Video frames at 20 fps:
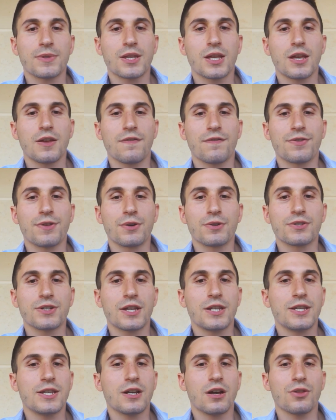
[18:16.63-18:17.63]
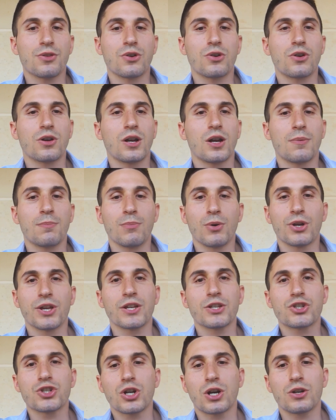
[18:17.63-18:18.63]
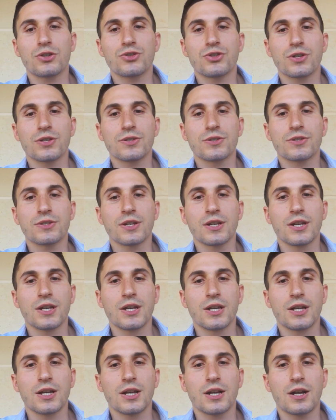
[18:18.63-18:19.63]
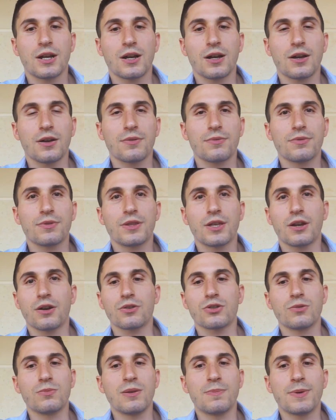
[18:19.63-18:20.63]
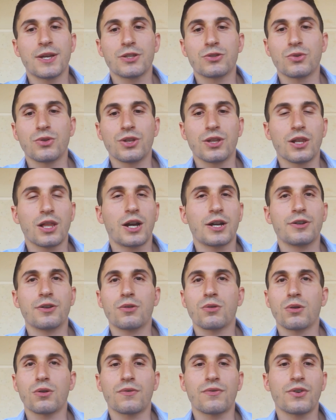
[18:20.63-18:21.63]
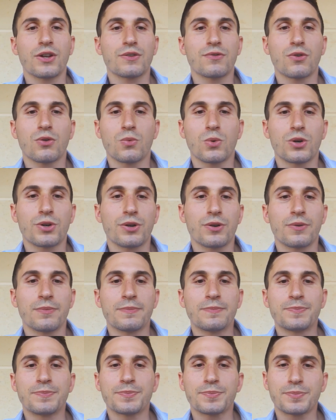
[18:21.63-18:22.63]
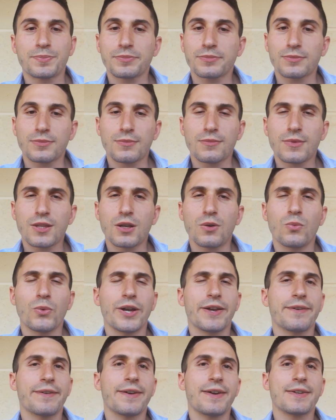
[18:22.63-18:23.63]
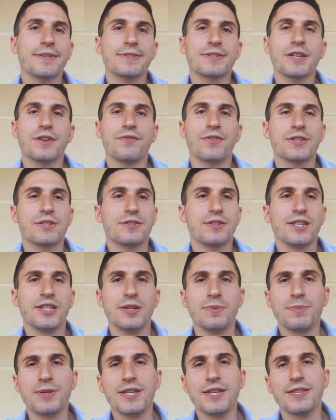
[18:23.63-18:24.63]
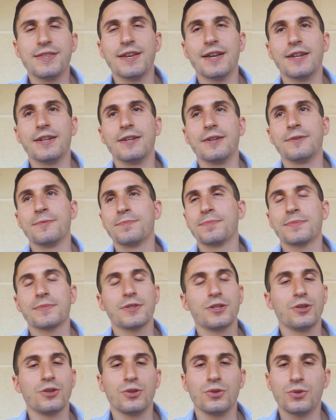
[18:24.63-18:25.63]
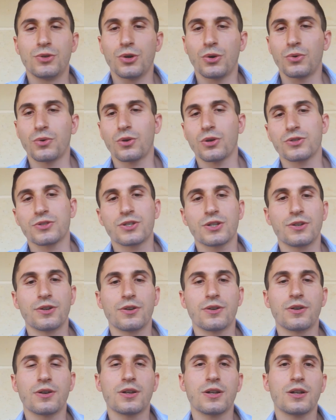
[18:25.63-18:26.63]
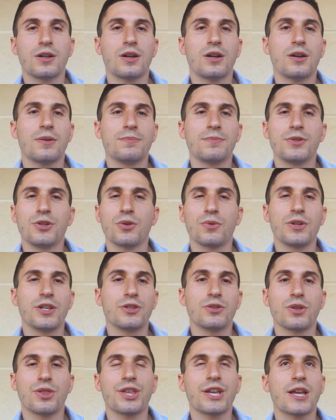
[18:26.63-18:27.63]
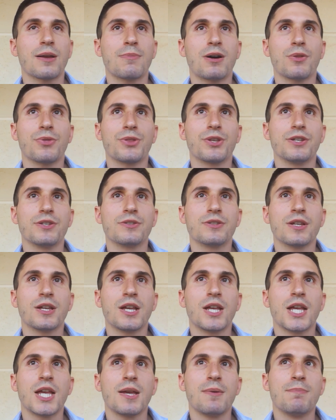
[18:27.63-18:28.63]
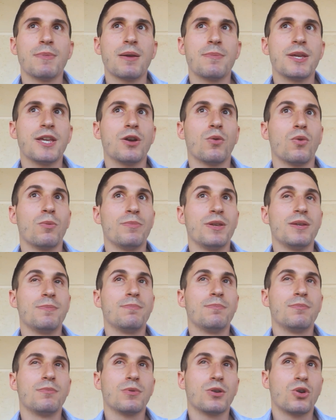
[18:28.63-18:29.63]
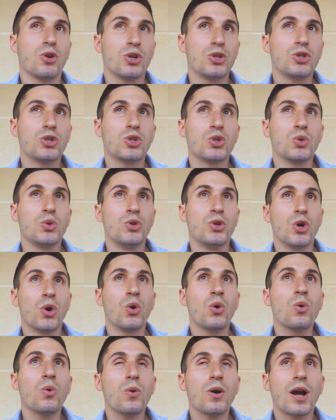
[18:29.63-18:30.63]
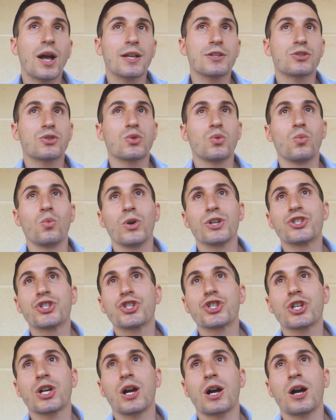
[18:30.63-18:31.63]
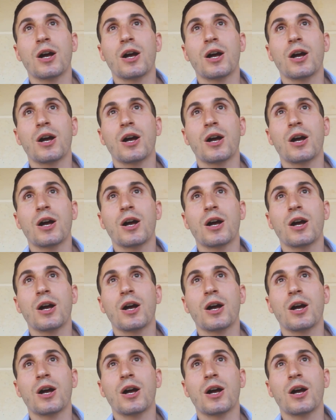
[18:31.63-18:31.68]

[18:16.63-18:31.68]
If there's any other booking charges that are to be paid to the liner or freight forwarder. Whereas if it's DDP, then you don't consider, you don't need to think about these. Maybe it would be good to know as to which